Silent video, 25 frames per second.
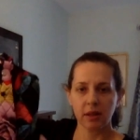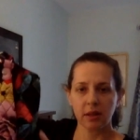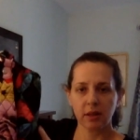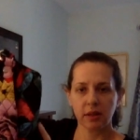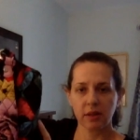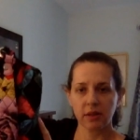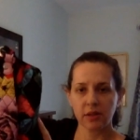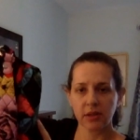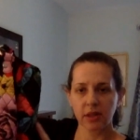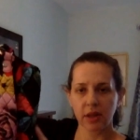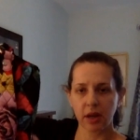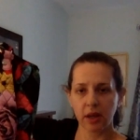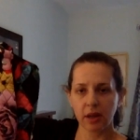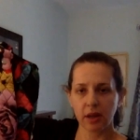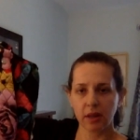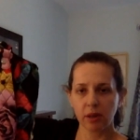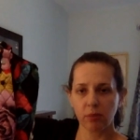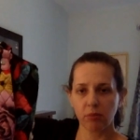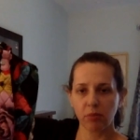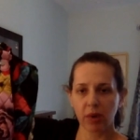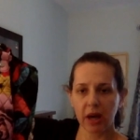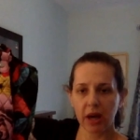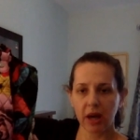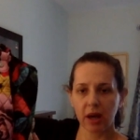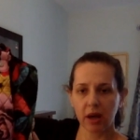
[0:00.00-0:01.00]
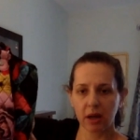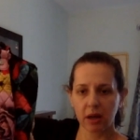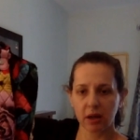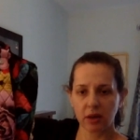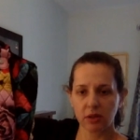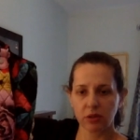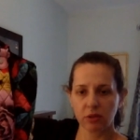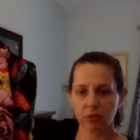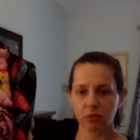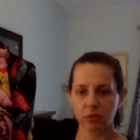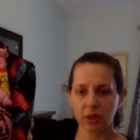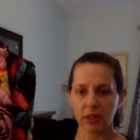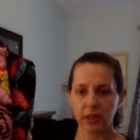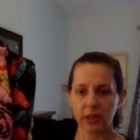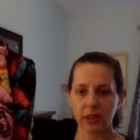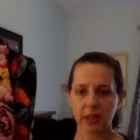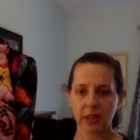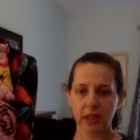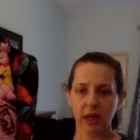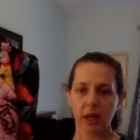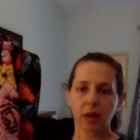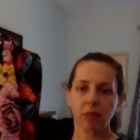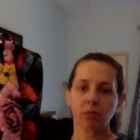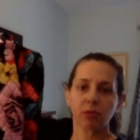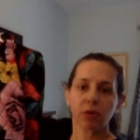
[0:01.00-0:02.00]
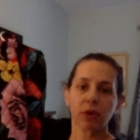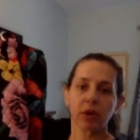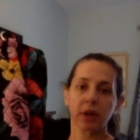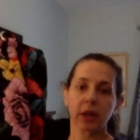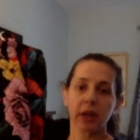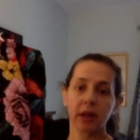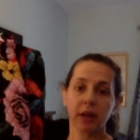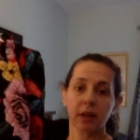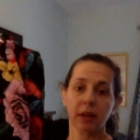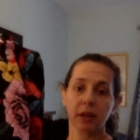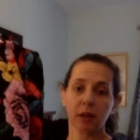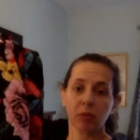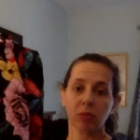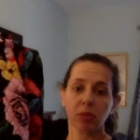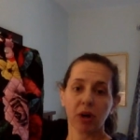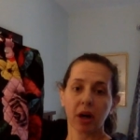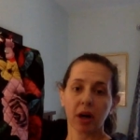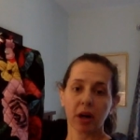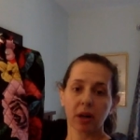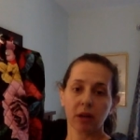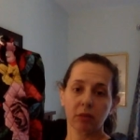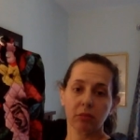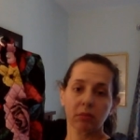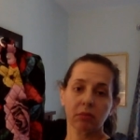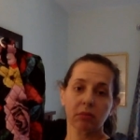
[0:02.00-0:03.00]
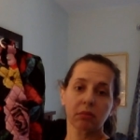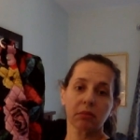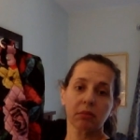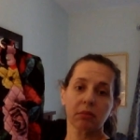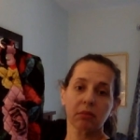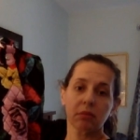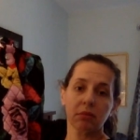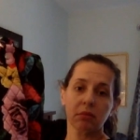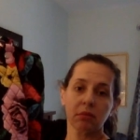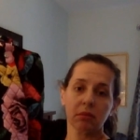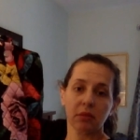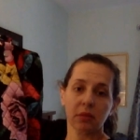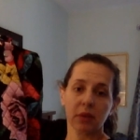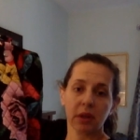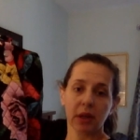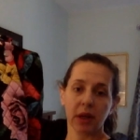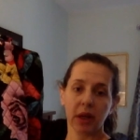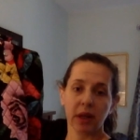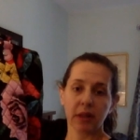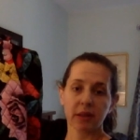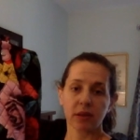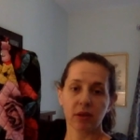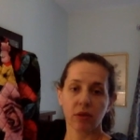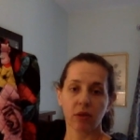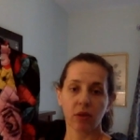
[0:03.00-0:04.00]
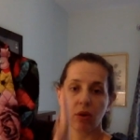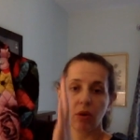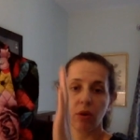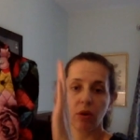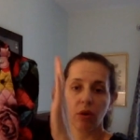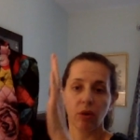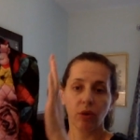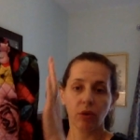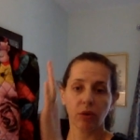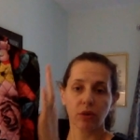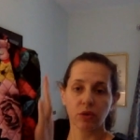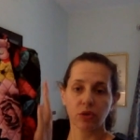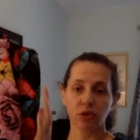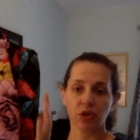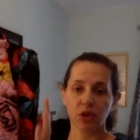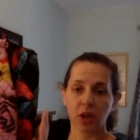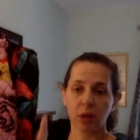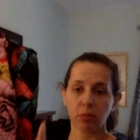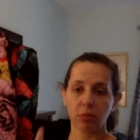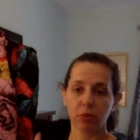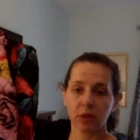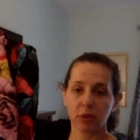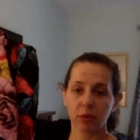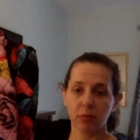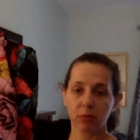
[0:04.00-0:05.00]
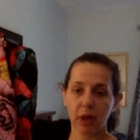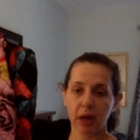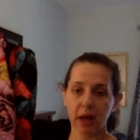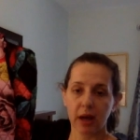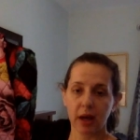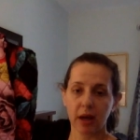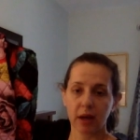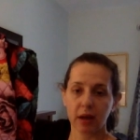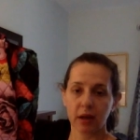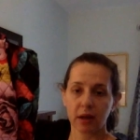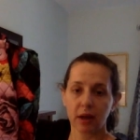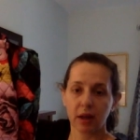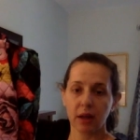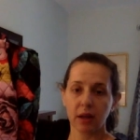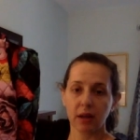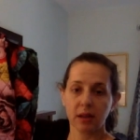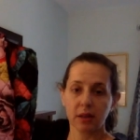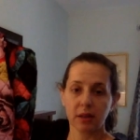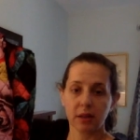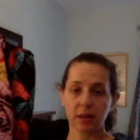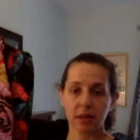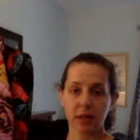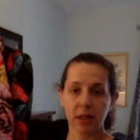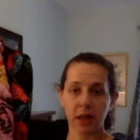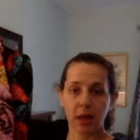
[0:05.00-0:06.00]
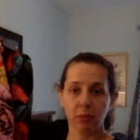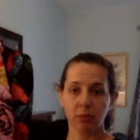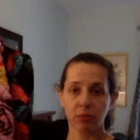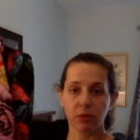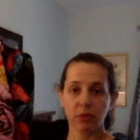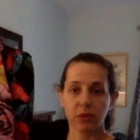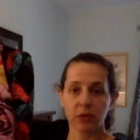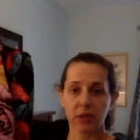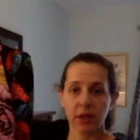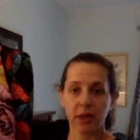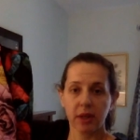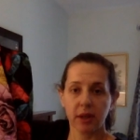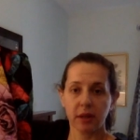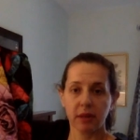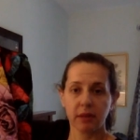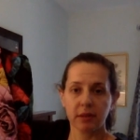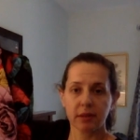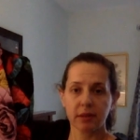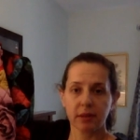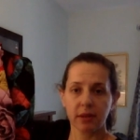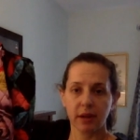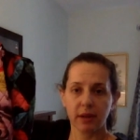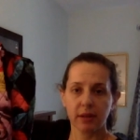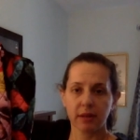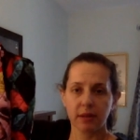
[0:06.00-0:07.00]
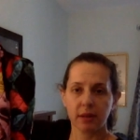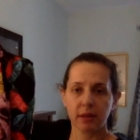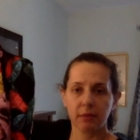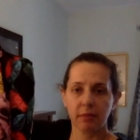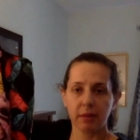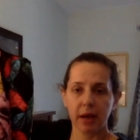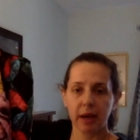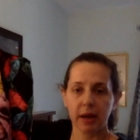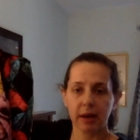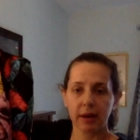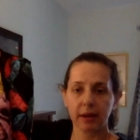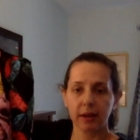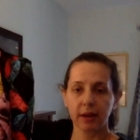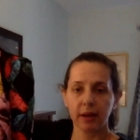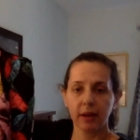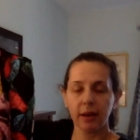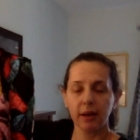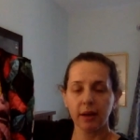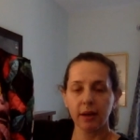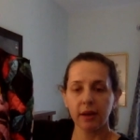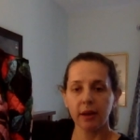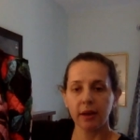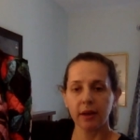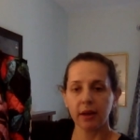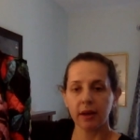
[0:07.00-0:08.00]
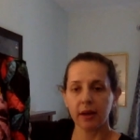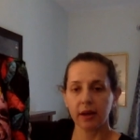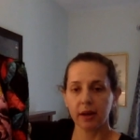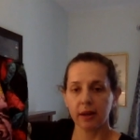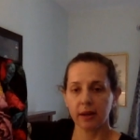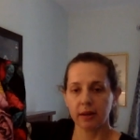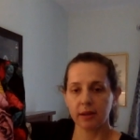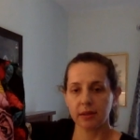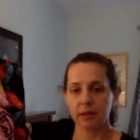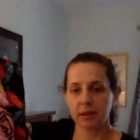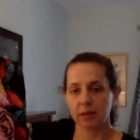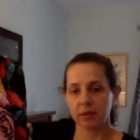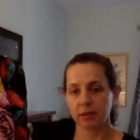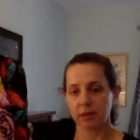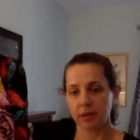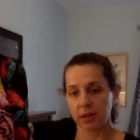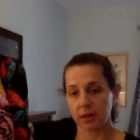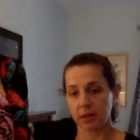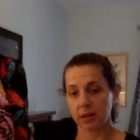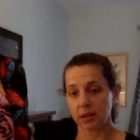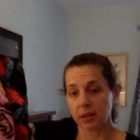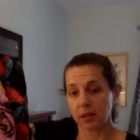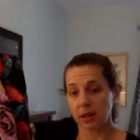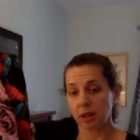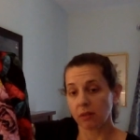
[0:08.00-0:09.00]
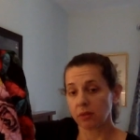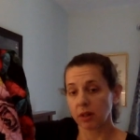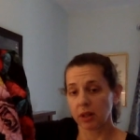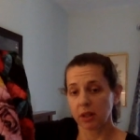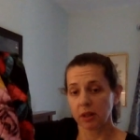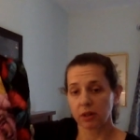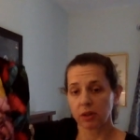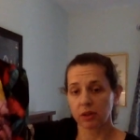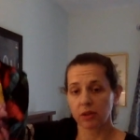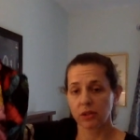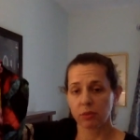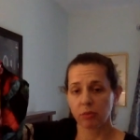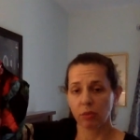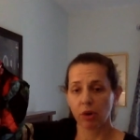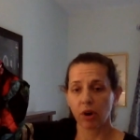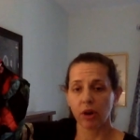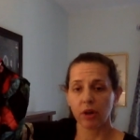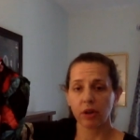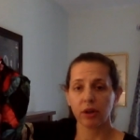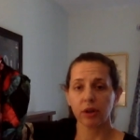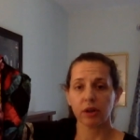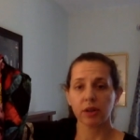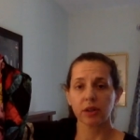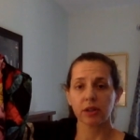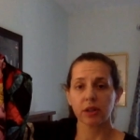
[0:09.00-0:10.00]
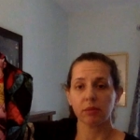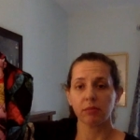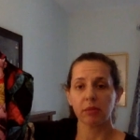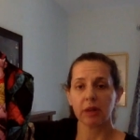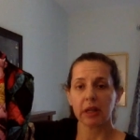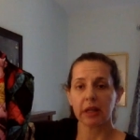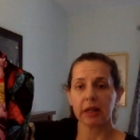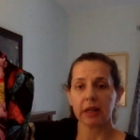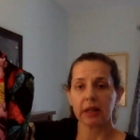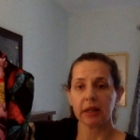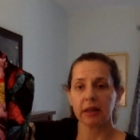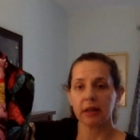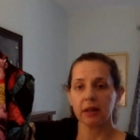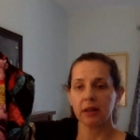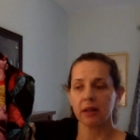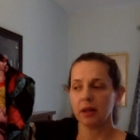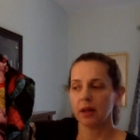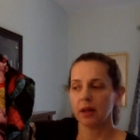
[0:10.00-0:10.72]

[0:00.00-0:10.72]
the side of the bags really taper in, the bottom. And so the whole shape of the bag kind of tapers in the size of the bag. And so it definitely looks smaller to me.